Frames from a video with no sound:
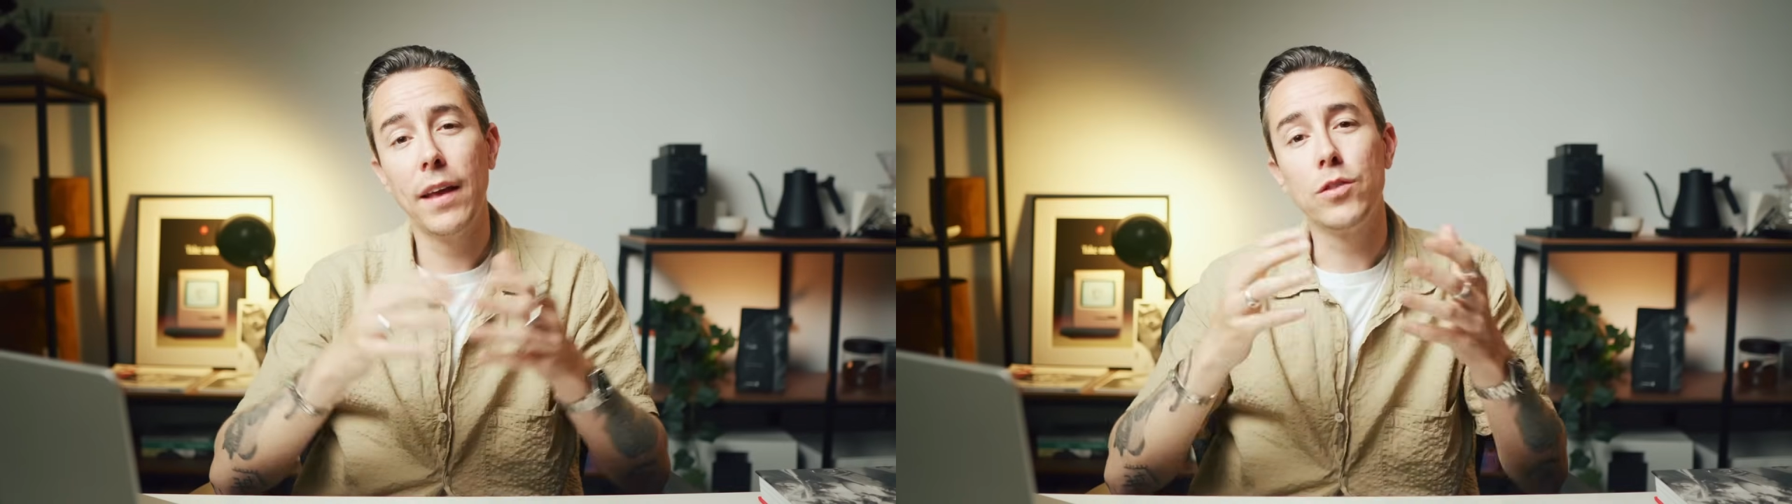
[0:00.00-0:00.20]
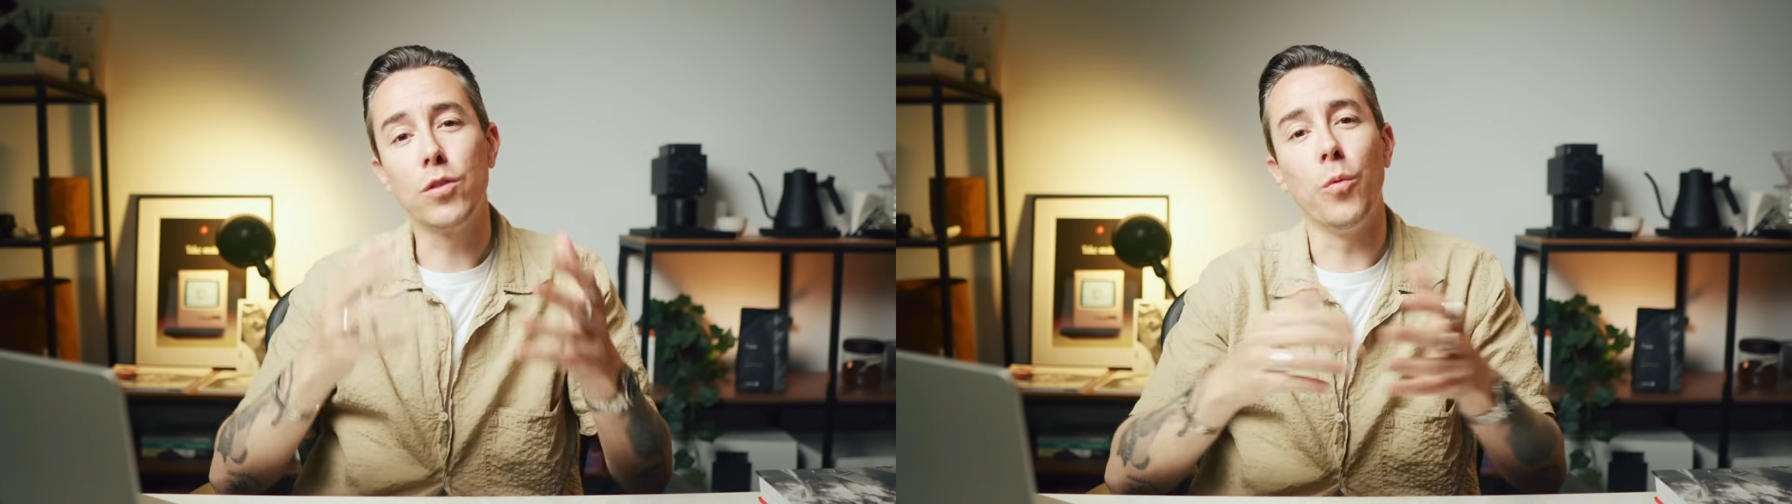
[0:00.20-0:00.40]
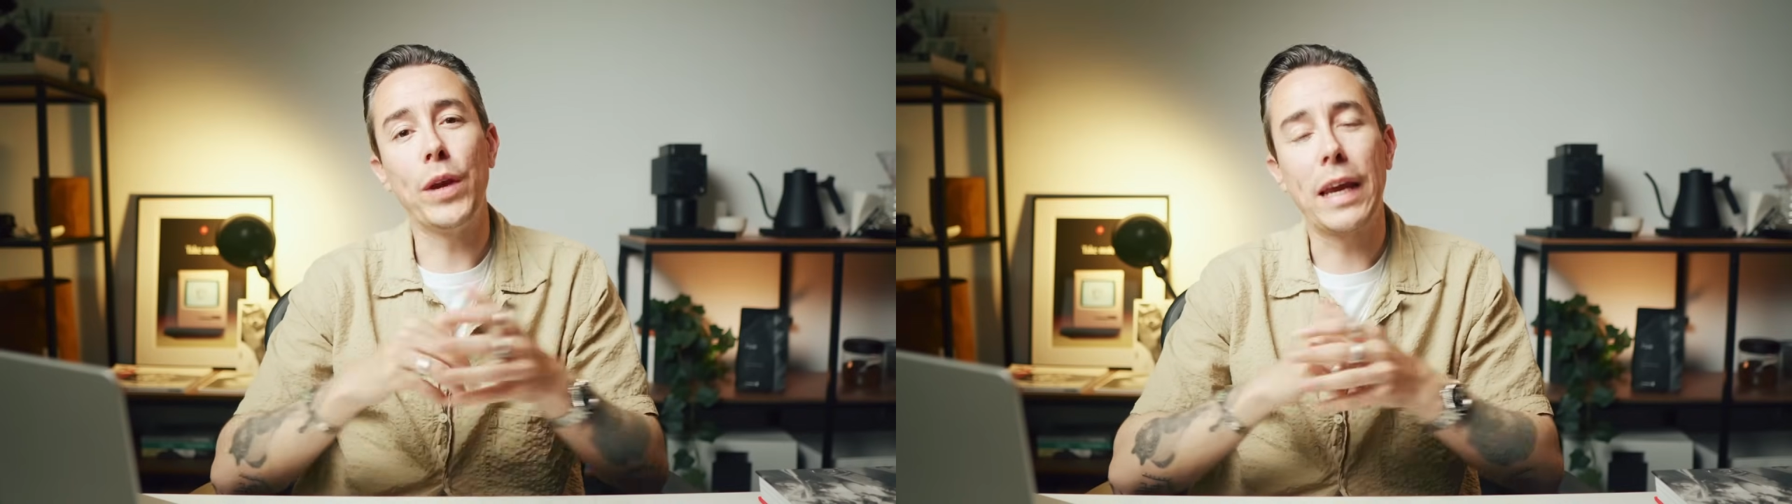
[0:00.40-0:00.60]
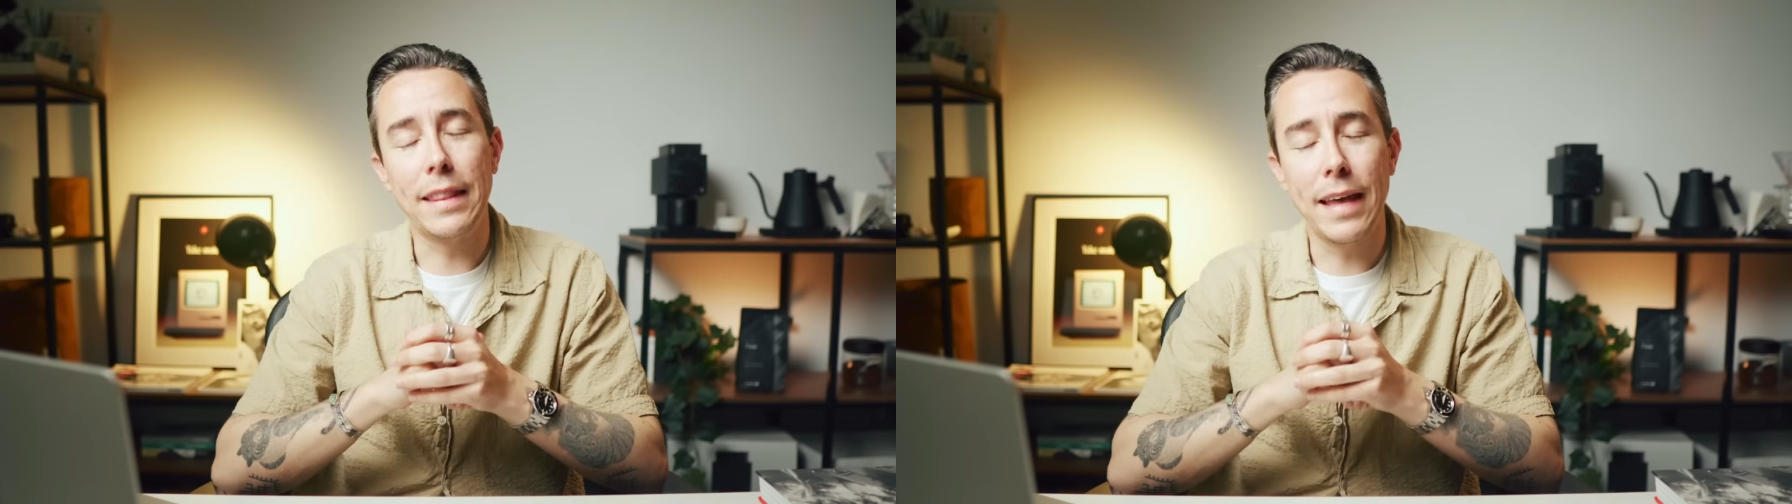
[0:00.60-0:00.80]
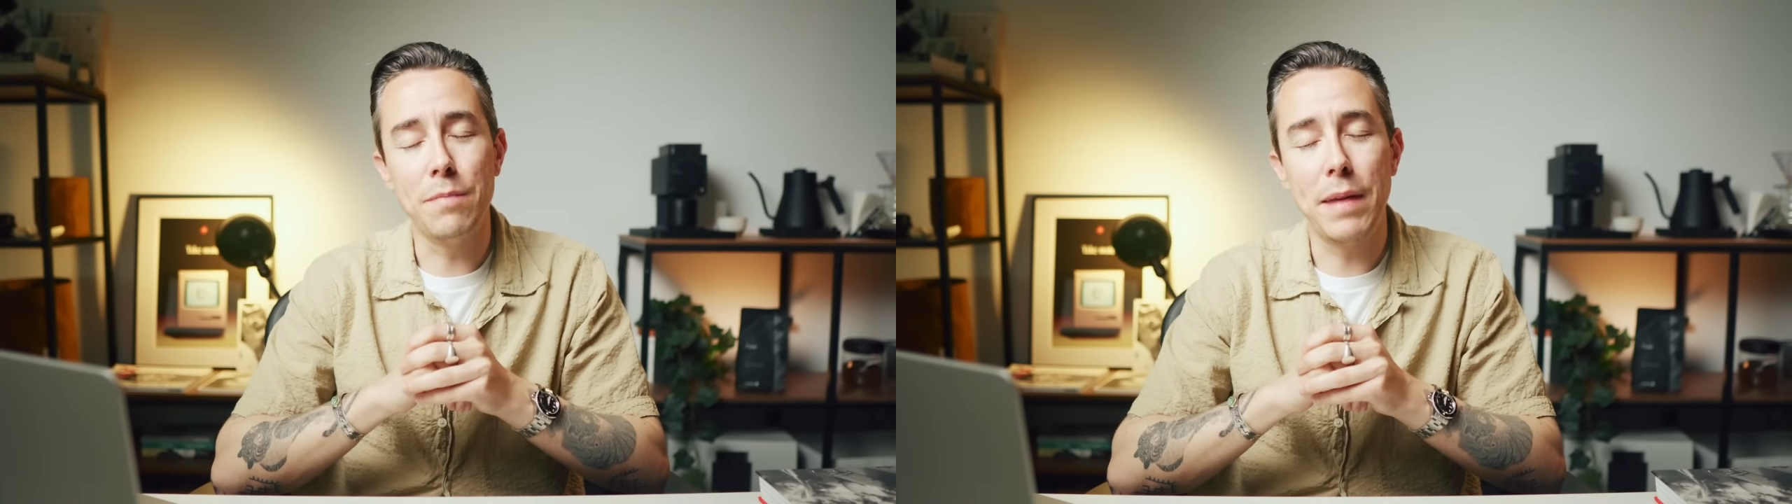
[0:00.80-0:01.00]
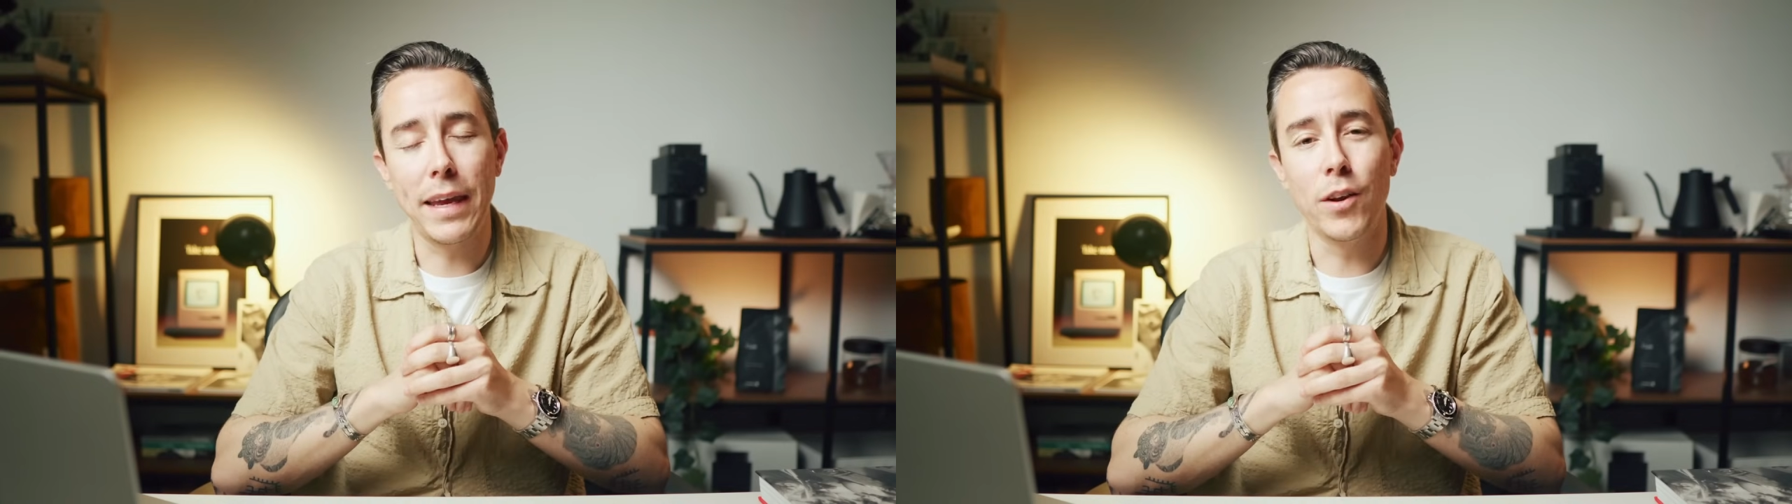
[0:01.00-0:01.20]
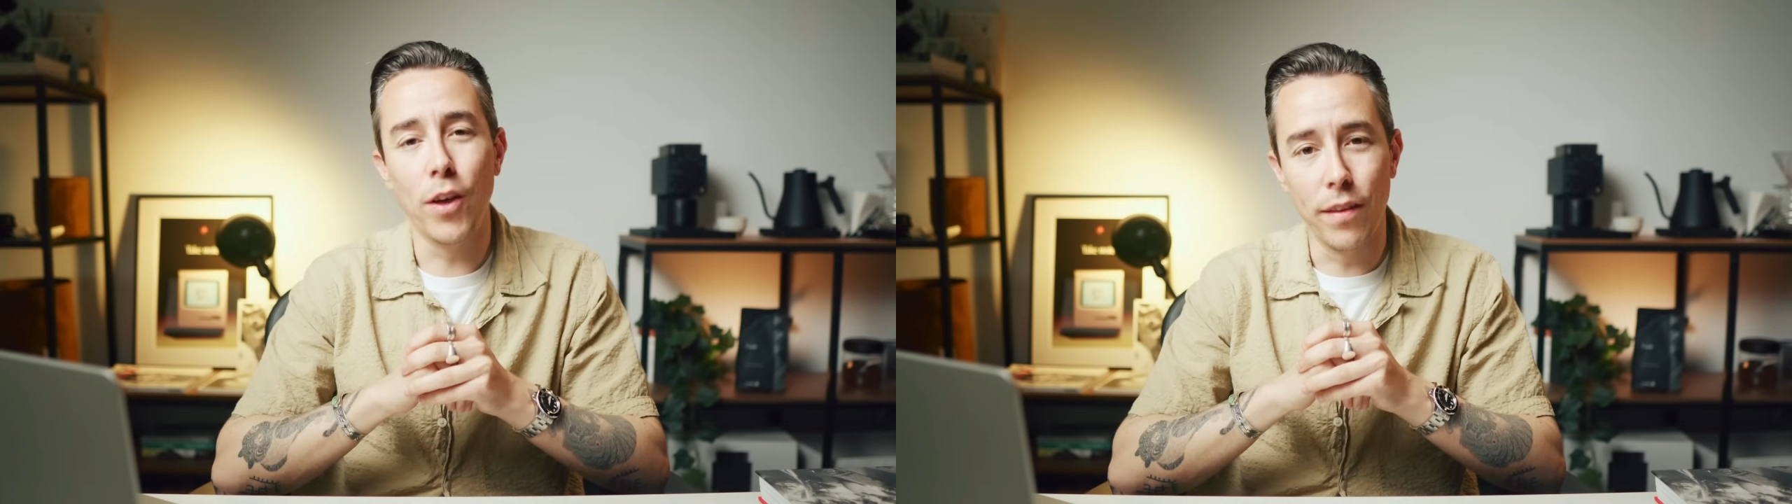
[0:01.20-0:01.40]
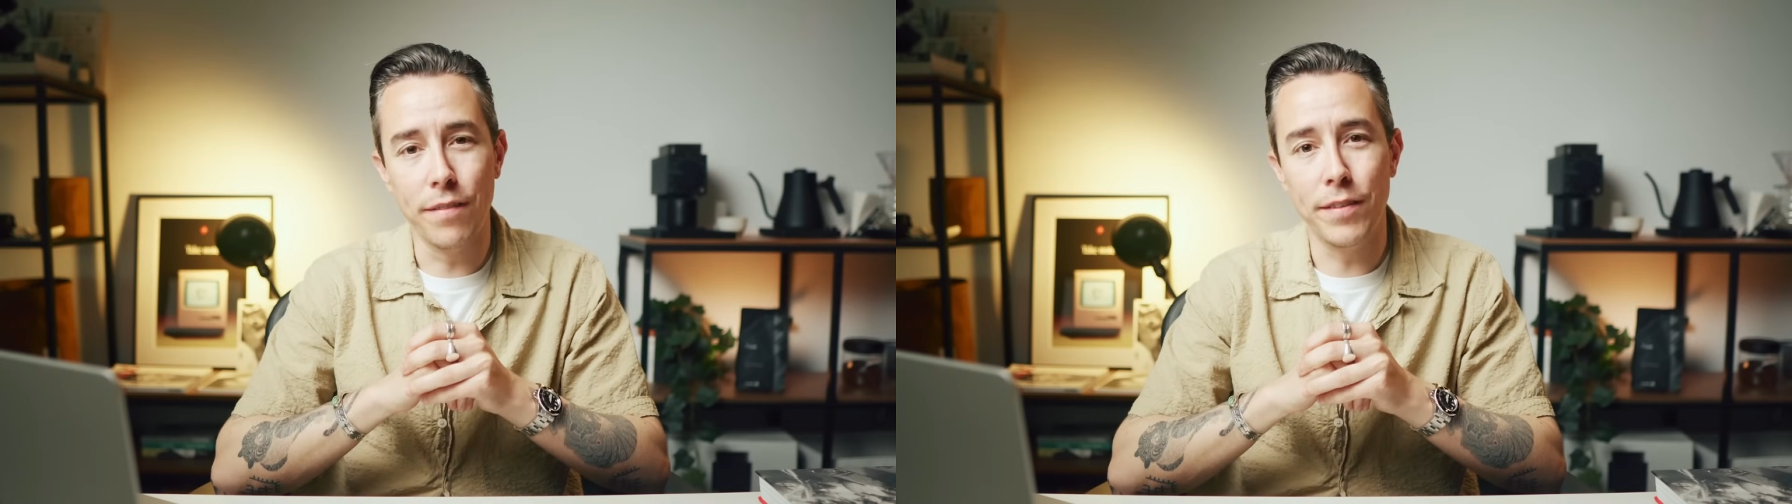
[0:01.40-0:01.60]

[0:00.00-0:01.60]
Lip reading: so we can then make another